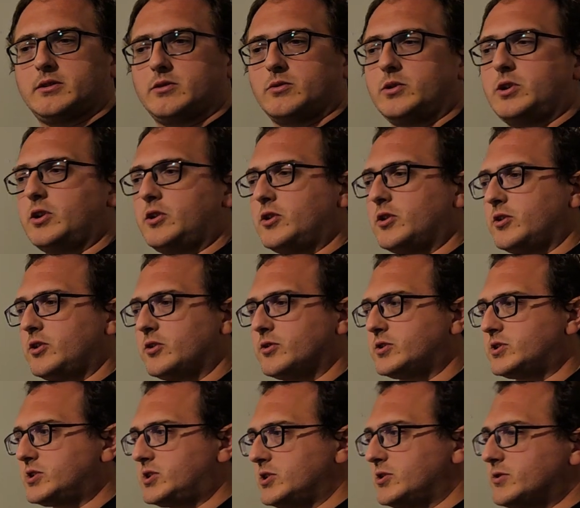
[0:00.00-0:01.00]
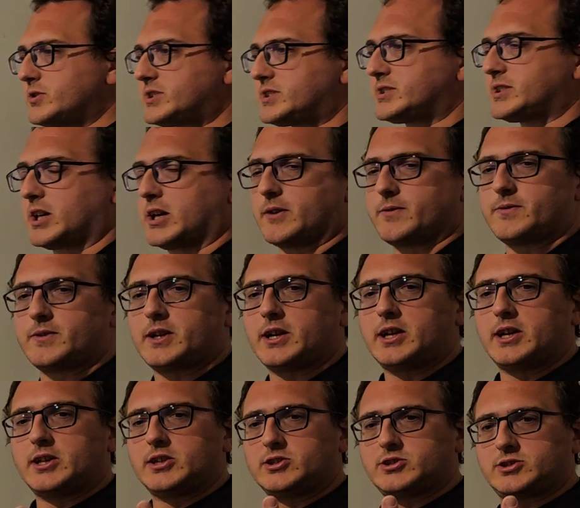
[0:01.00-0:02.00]
You do stuff
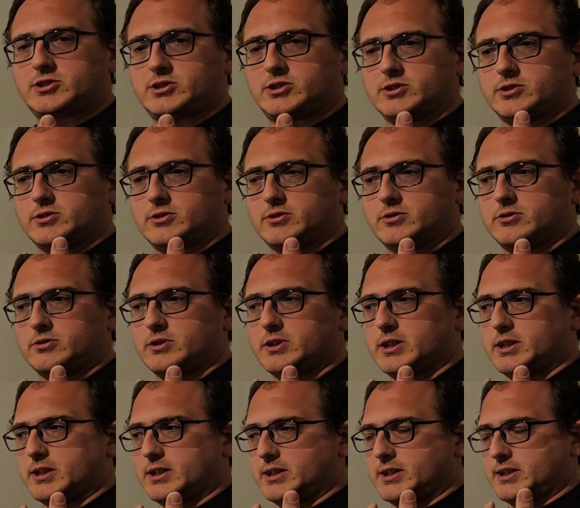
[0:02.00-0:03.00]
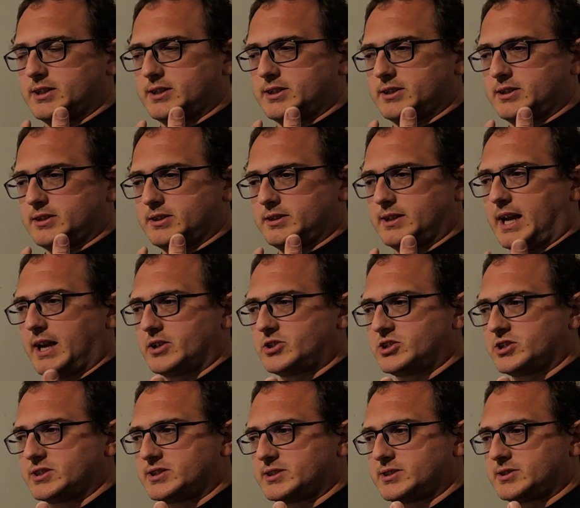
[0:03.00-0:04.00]
to not
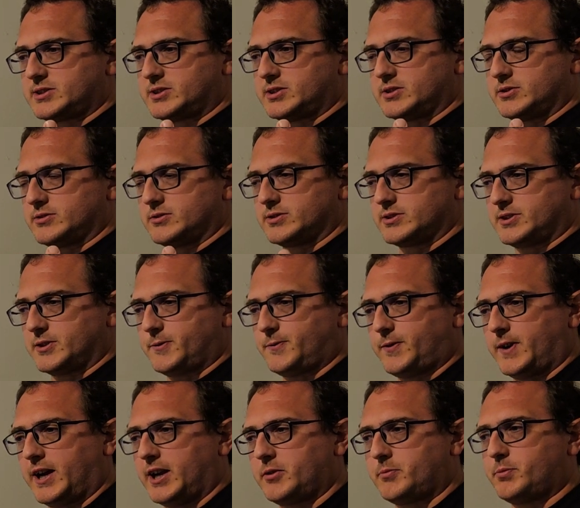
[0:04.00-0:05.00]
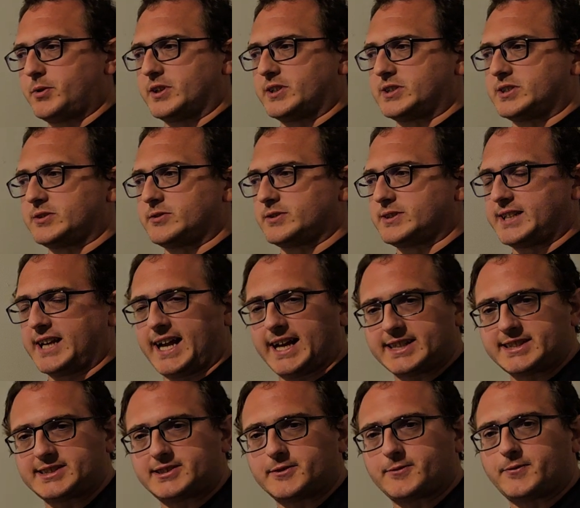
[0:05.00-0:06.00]
just to defend, but to
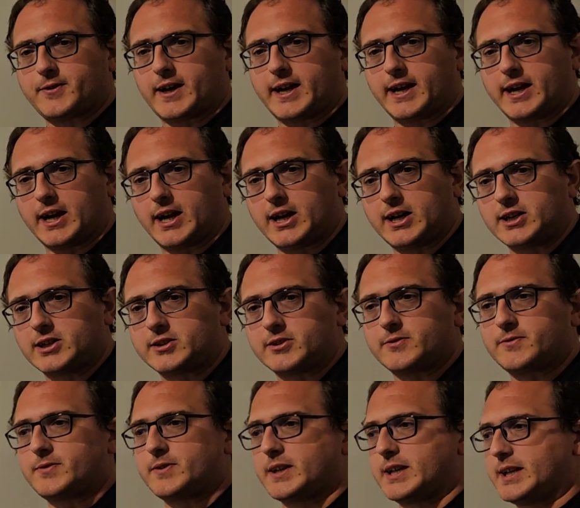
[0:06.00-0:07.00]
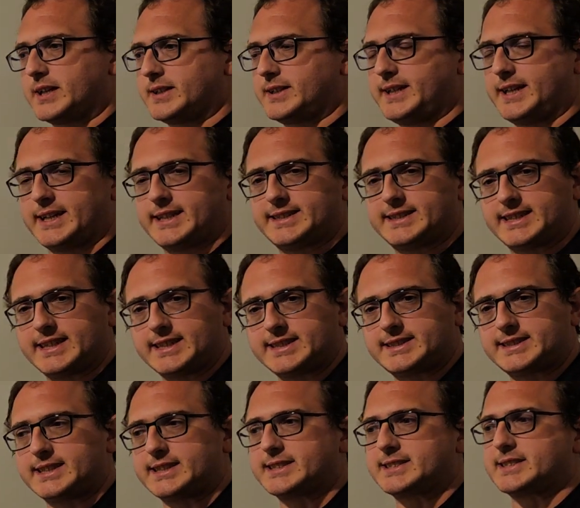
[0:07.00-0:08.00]
testify of the
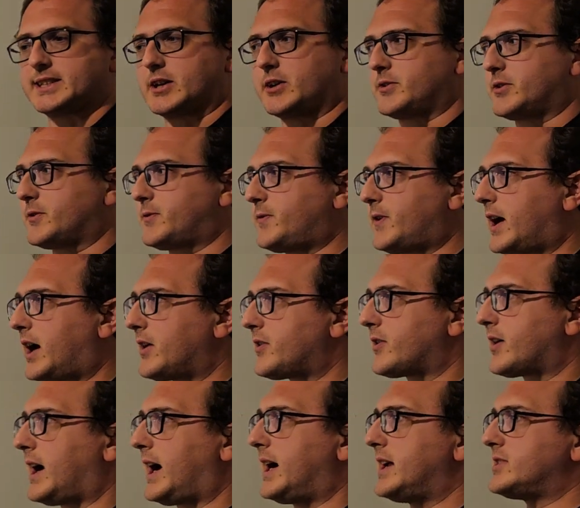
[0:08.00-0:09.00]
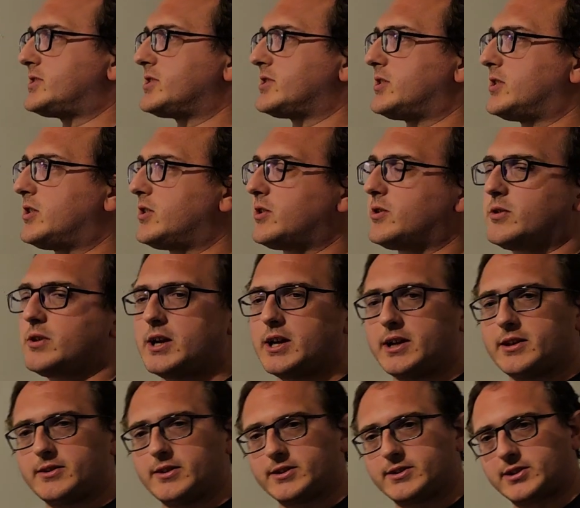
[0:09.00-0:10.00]
existence of the Father unto who?
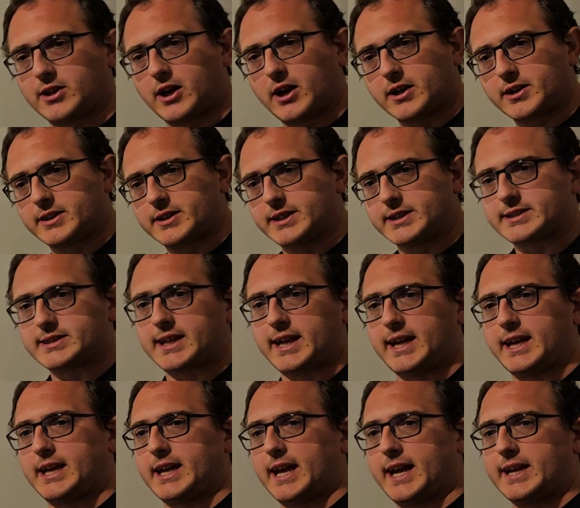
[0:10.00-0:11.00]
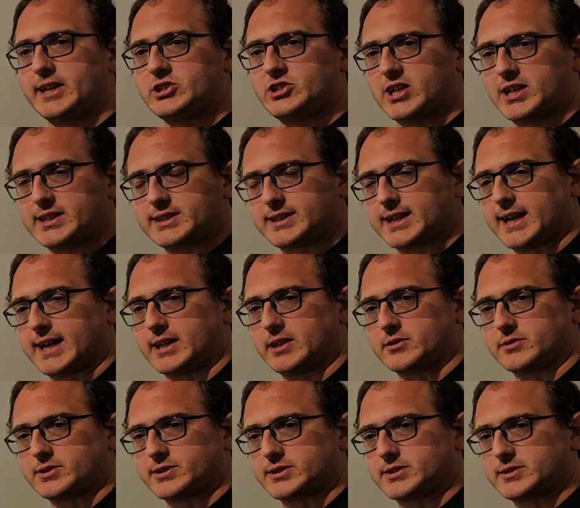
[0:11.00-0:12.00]
The darkness, aka
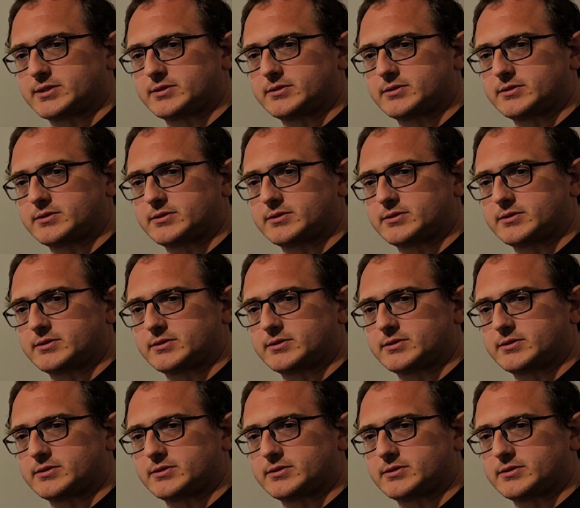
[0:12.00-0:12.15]
Gentiles.